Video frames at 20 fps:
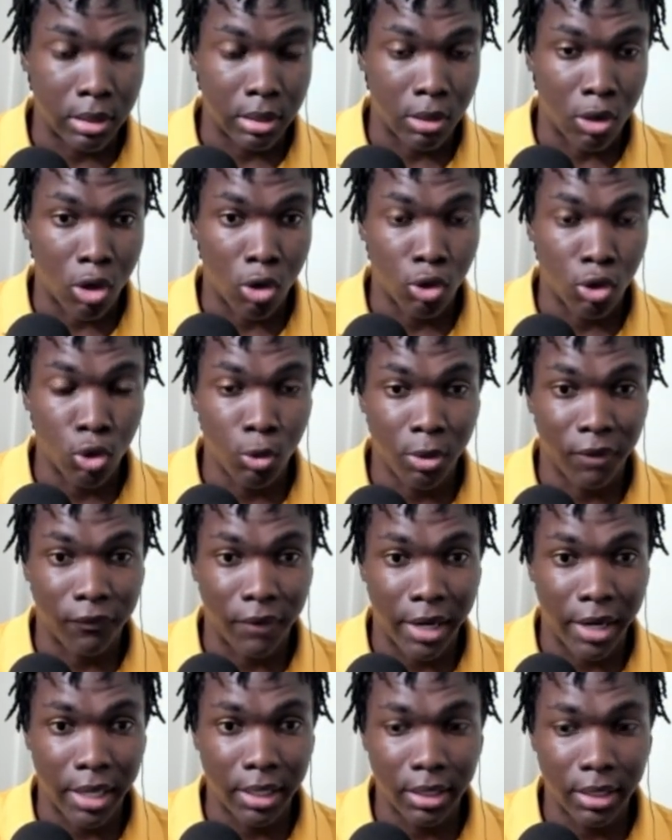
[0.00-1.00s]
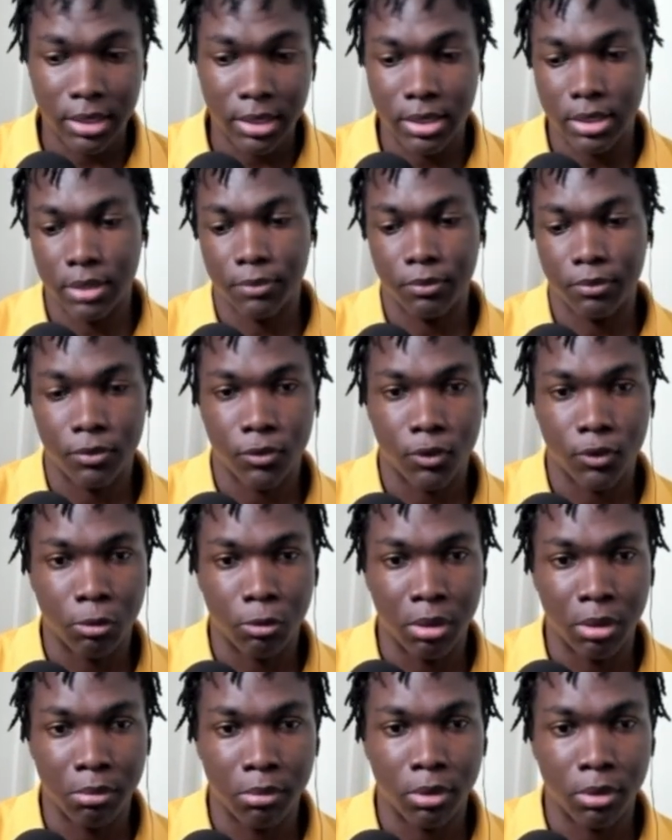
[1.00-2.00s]
How do we find this?
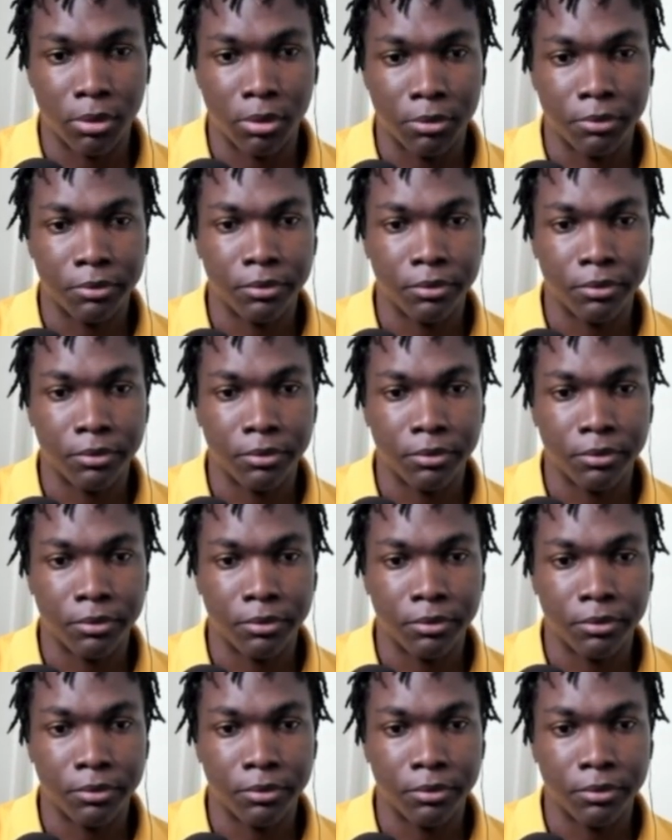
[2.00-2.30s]
Remember,